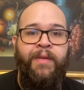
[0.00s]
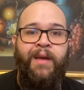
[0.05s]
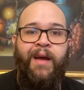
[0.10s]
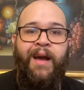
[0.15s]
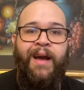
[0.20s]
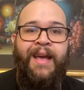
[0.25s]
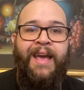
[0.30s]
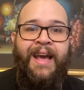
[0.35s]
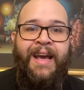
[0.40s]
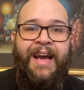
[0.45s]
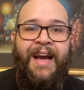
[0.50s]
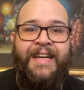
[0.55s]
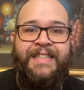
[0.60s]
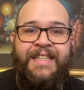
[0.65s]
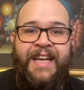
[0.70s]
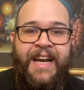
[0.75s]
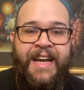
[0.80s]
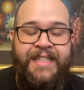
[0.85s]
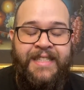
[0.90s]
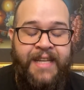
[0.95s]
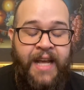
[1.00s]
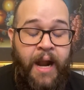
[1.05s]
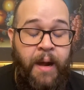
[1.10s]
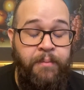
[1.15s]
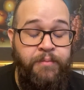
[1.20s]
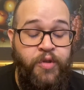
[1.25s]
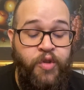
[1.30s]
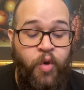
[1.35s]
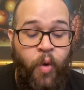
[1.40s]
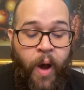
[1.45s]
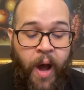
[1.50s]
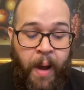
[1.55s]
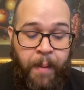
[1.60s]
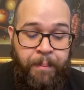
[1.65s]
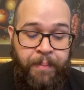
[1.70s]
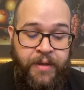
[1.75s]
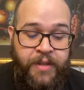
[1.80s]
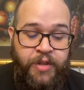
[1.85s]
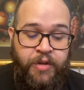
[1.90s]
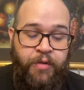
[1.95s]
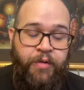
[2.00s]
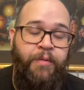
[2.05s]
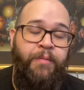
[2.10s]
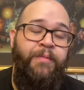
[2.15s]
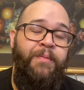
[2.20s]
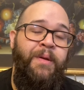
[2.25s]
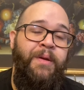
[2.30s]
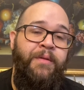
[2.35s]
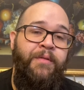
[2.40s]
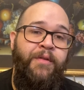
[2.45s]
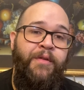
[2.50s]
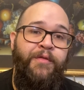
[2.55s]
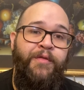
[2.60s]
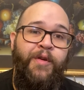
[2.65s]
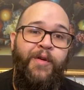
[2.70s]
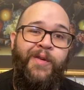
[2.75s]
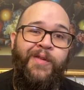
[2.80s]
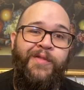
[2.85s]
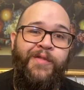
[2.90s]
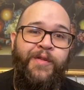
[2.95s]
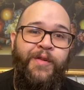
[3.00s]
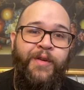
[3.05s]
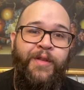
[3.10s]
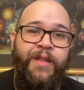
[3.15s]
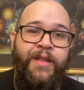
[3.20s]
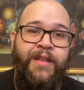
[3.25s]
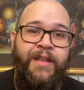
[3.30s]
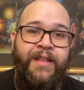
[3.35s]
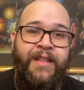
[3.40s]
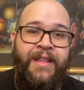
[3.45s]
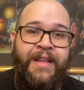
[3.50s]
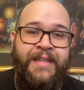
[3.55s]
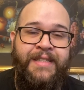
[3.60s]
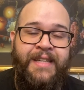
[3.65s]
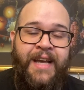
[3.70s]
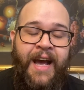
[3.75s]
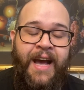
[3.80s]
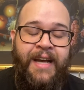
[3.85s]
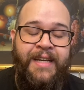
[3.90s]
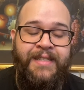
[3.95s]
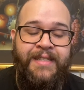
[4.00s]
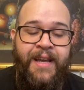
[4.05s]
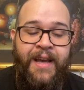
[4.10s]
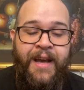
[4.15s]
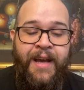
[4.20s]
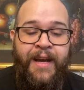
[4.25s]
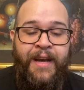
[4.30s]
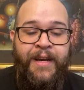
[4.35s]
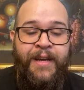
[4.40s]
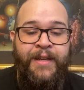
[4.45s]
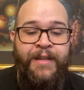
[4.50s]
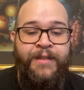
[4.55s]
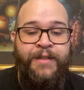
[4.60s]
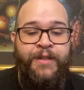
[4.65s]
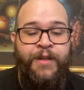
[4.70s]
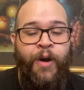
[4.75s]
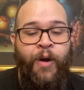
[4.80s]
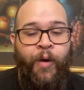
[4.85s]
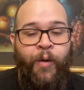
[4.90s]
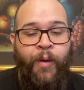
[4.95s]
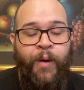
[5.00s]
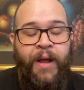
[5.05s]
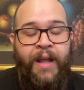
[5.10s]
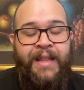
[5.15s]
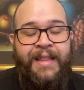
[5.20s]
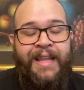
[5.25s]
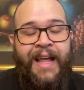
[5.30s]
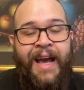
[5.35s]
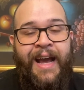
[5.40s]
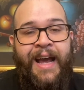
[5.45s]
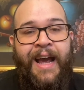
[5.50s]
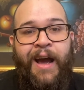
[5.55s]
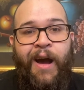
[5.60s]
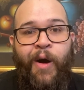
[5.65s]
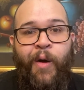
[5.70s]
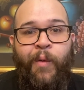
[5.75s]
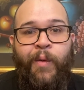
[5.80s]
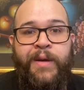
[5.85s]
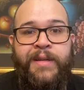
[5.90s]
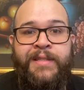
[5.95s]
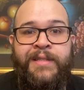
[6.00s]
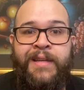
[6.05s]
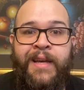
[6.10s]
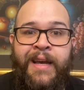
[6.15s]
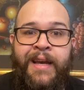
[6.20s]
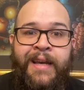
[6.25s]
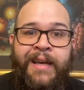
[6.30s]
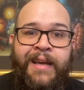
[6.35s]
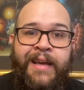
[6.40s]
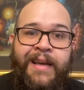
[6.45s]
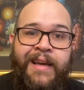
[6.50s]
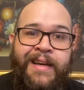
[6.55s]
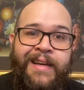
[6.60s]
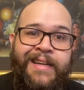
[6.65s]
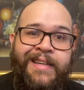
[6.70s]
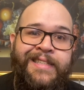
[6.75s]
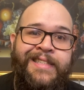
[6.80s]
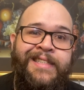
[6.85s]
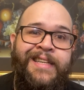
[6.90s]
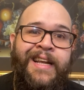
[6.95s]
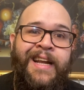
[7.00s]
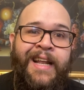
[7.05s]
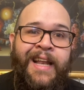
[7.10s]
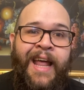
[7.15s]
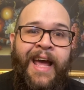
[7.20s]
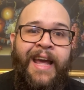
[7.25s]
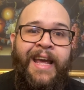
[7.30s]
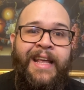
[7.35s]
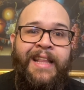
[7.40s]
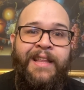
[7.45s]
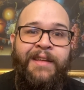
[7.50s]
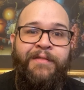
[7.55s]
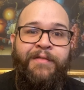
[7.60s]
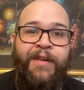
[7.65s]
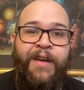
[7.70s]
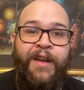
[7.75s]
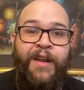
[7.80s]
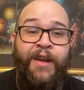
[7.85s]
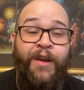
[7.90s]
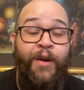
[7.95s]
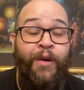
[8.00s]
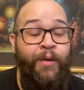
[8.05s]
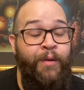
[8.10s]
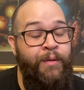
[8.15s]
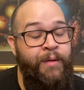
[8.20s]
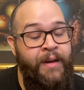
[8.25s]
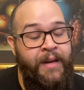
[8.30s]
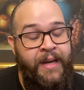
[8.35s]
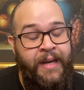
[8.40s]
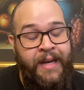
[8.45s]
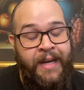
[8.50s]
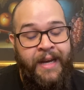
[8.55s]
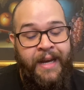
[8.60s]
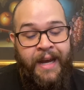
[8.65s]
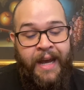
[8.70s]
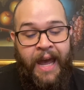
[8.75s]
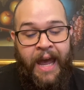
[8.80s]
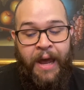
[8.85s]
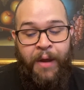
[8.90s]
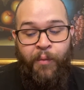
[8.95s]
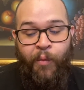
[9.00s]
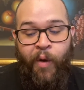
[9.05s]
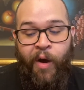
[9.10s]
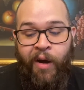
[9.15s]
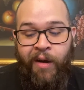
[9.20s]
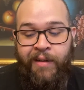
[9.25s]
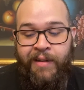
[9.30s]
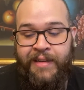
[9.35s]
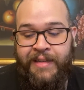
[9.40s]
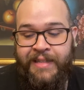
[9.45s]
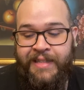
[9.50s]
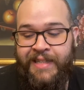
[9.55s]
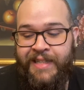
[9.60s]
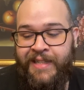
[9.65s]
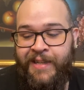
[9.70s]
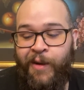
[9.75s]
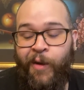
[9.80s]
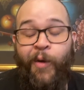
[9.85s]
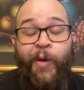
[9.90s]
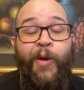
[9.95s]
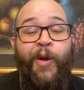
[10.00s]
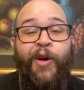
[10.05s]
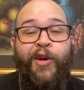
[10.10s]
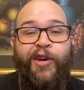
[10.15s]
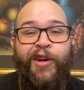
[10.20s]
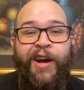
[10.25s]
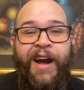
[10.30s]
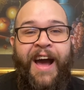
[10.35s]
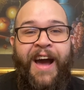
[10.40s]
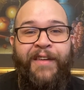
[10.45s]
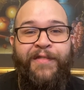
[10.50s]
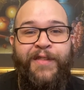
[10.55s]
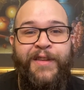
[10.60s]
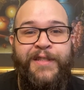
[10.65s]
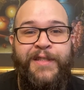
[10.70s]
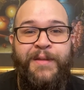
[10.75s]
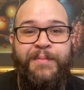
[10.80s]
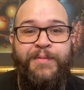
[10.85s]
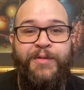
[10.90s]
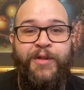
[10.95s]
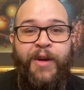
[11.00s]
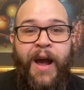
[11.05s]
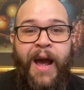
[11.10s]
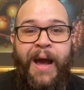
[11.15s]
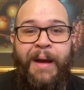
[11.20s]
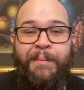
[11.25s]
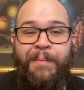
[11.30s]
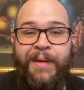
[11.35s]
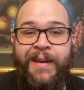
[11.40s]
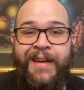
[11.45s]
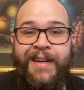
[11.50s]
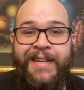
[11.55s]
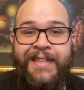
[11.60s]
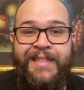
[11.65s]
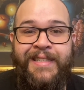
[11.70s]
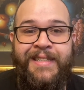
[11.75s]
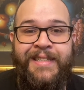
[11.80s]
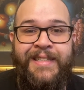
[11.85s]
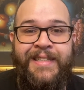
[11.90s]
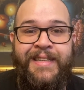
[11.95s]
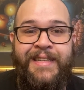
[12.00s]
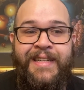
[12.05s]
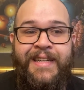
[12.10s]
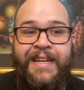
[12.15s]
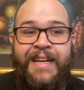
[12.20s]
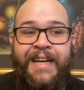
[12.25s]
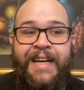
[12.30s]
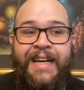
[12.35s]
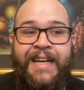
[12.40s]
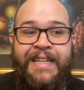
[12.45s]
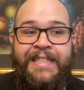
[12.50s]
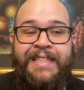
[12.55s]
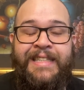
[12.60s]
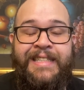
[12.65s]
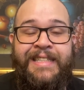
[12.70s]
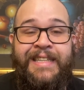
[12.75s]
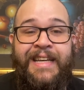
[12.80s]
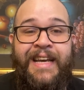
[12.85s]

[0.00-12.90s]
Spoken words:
Again, guys, like I said, I'm so happy to be reviewing for you this, guys. So, like I always say, consider liking the video. And, well, you don't longer have to subscribe because this is